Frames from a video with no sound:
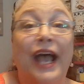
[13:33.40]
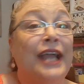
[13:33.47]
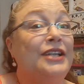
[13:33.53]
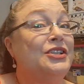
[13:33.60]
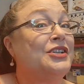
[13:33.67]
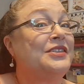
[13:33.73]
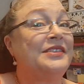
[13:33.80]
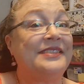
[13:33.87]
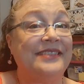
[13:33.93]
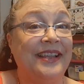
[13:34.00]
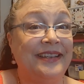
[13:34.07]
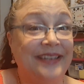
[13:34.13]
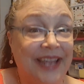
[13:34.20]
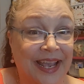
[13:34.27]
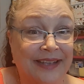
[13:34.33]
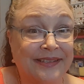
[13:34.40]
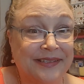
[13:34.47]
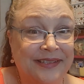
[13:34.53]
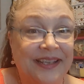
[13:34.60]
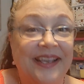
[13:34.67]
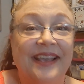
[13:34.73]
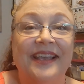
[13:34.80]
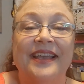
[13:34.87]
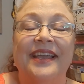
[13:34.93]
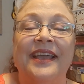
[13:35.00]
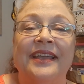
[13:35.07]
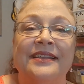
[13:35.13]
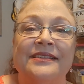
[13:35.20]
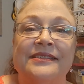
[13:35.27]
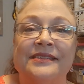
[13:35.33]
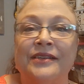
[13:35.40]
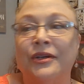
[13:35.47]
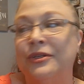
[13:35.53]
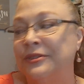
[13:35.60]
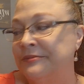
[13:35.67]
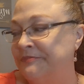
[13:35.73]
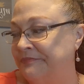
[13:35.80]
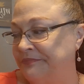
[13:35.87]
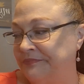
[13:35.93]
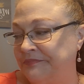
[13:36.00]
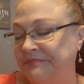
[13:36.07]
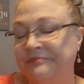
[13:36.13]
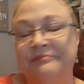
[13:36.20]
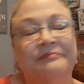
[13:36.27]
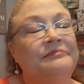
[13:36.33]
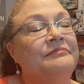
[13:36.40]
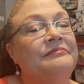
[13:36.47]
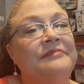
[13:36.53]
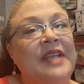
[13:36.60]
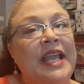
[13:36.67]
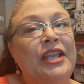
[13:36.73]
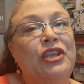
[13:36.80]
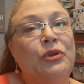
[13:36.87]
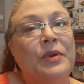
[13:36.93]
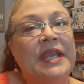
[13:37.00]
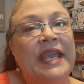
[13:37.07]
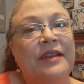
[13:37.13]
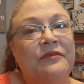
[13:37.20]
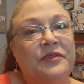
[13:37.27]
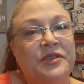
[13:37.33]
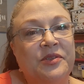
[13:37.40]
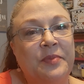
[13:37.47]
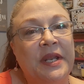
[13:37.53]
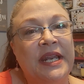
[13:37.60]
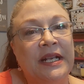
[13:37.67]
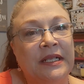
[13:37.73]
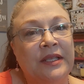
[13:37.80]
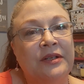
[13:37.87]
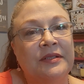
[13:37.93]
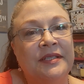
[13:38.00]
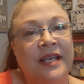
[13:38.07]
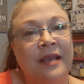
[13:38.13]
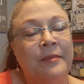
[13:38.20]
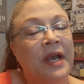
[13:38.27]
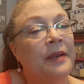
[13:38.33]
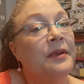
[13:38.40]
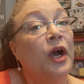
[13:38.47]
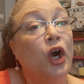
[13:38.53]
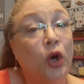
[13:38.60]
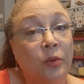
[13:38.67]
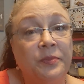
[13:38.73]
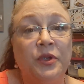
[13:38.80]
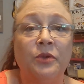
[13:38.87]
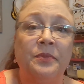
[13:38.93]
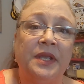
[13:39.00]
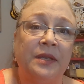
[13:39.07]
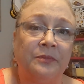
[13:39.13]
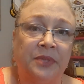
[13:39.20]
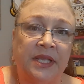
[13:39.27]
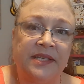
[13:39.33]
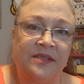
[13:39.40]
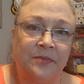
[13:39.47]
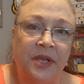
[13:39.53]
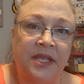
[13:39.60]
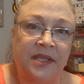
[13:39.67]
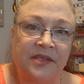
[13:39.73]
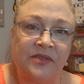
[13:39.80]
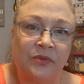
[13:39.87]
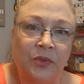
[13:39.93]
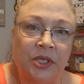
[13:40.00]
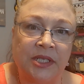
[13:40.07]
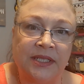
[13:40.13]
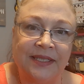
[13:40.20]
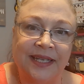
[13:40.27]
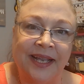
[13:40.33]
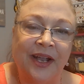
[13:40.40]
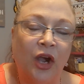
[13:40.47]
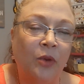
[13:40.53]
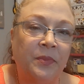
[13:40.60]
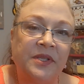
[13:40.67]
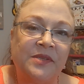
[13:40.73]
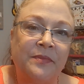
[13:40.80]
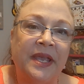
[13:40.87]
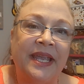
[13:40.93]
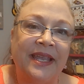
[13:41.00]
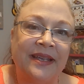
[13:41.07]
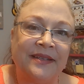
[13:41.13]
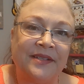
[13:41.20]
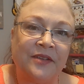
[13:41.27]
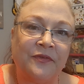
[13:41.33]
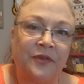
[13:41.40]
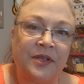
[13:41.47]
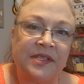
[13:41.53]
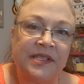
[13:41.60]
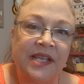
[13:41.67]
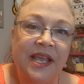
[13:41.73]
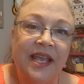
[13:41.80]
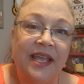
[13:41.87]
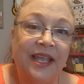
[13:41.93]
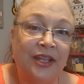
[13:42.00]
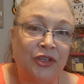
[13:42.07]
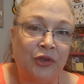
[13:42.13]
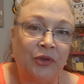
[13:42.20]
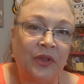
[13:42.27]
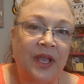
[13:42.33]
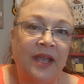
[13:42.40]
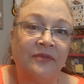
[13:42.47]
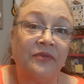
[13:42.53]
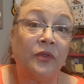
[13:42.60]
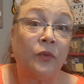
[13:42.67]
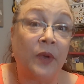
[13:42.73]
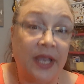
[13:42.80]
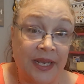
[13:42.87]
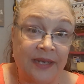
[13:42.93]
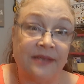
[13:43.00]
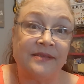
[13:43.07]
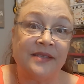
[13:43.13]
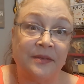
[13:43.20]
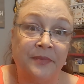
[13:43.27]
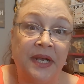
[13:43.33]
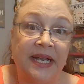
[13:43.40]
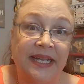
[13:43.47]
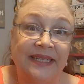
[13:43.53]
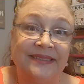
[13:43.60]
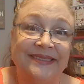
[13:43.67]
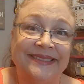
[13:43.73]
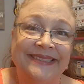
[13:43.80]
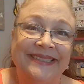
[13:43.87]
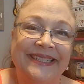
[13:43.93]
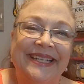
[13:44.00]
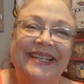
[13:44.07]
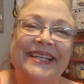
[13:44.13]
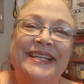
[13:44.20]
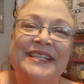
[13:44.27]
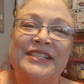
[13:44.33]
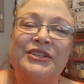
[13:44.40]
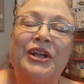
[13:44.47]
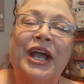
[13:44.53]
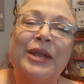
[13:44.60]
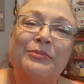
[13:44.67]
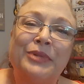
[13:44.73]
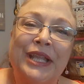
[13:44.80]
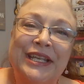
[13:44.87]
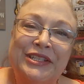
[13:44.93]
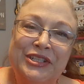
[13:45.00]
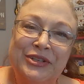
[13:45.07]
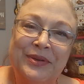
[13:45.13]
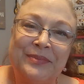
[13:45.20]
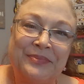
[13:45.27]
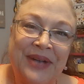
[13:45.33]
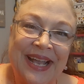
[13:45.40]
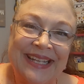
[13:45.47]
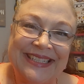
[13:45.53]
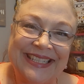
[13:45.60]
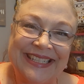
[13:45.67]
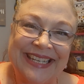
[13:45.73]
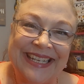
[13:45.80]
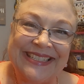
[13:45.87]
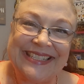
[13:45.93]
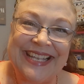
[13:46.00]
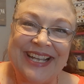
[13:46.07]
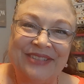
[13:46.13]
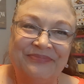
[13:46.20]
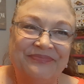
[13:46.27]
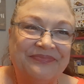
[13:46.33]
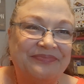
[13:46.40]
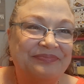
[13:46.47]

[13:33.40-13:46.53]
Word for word: I just said yes. And so thank you again for spending a little time. I hope you're being blessed by this word. I hope it's making a difference in your life the way it is in mine. God bless you and bye until next time.